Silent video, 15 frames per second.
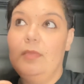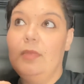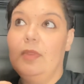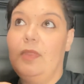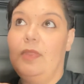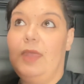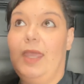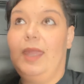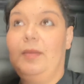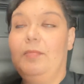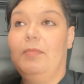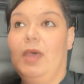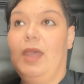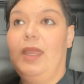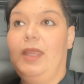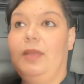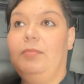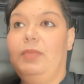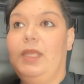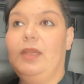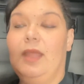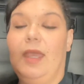that might
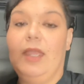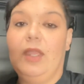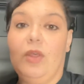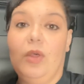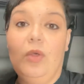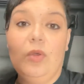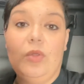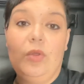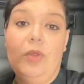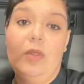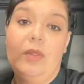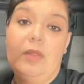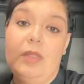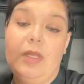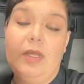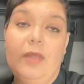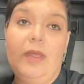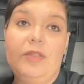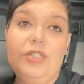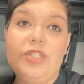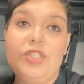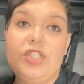be like, oh cool, you know,
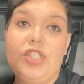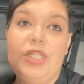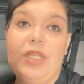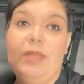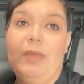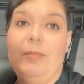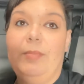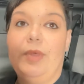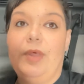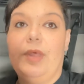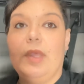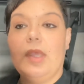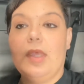I'll just chill in my bunk.